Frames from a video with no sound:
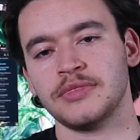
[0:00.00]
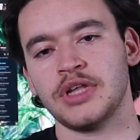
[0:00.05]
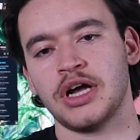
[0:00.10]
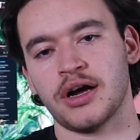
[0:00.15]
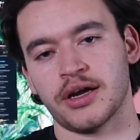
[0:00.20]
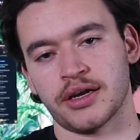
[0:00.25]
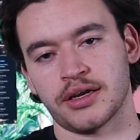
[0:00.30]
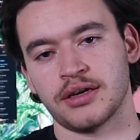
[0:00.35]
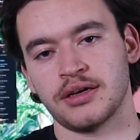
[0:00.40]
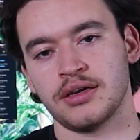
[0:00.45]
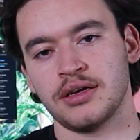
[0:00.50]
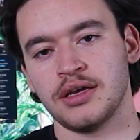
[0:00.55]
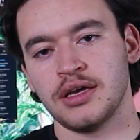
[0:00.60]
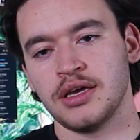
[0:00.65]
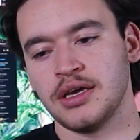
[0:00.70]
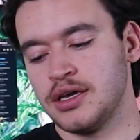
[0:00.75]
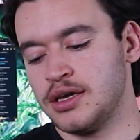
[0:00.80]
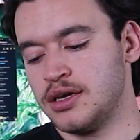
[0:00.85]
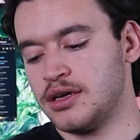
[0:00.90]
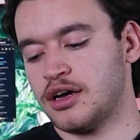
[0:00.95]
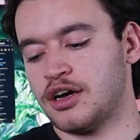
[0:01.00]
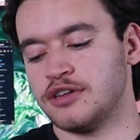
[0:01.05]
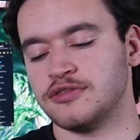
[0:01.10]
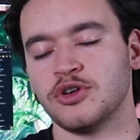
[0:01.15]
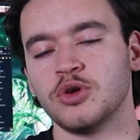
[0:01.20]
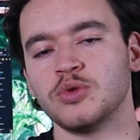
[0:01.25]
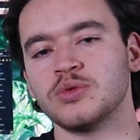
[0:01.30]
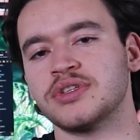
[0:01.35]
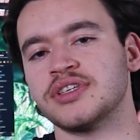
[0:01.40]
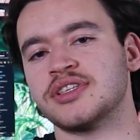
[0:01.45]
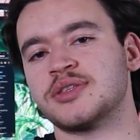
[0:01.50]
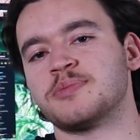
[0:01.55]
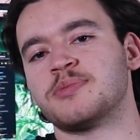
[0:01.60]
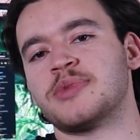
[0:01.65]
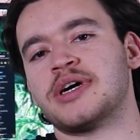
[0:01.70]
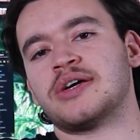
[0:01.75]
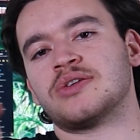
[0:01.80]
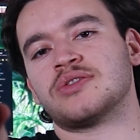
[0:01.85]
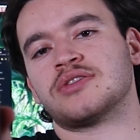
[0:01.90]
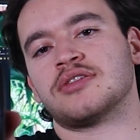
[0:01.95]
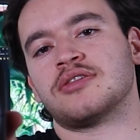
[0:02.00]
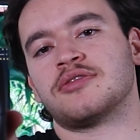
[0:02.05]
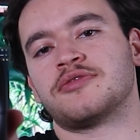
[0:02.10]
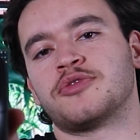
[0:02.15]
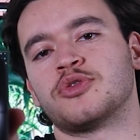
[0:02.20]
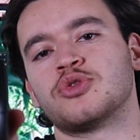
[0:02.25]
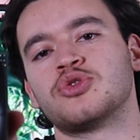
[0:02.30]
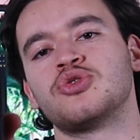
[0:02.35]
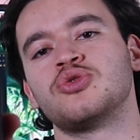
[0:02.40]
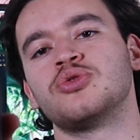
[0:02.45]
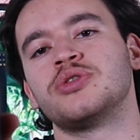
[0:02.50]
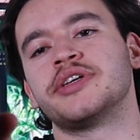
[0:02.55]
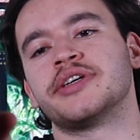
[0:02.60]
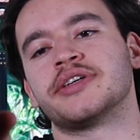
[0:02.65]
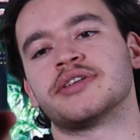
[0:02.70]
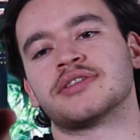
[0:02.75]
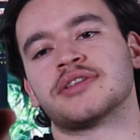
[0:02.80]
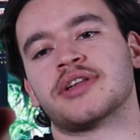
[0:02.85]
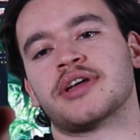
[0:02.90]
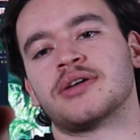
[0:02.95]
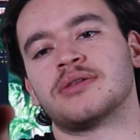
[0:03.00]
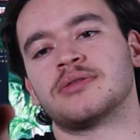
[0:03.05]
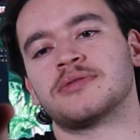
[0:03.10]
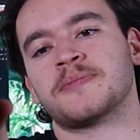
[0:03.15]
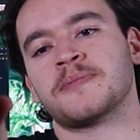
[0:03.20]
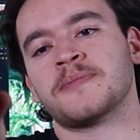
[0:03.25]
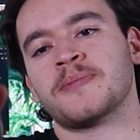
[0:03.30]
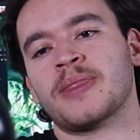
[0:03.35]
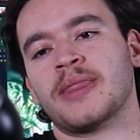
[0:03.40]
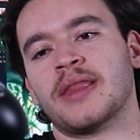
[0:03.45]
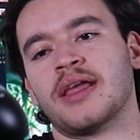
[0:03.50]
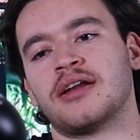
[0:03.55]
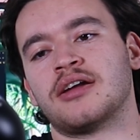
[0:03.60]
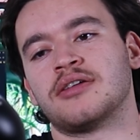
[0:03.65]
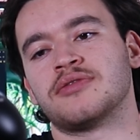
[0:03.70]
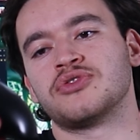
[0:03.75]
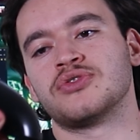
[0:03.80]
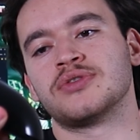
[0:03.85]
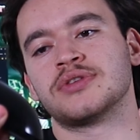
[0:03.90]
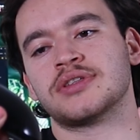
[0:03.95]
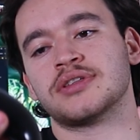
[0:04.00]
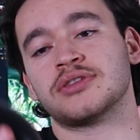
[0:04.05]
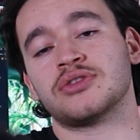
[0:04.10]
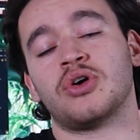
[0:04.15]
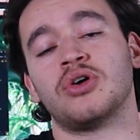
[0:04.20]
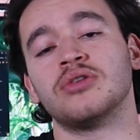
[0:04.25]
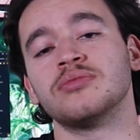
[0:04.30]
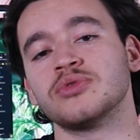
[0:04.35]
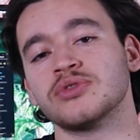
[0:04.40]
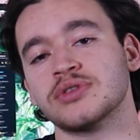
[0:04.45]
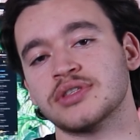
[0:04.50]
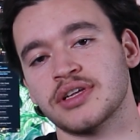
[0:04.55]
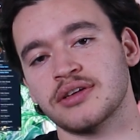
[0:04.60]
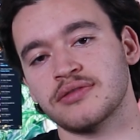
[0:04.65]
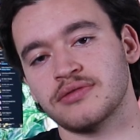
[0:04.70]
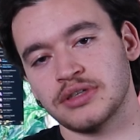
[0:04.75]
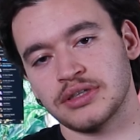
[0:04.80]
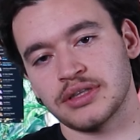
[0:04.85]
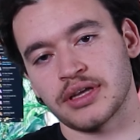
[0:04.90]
Hi, I've owned this mouse for 2 years now and I've used it almost every